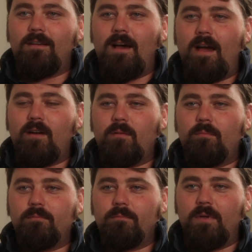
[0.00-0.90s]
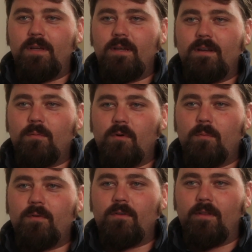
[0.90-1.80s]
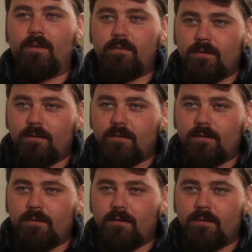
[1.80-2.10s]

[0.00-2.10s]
a higher being and a purpose in life.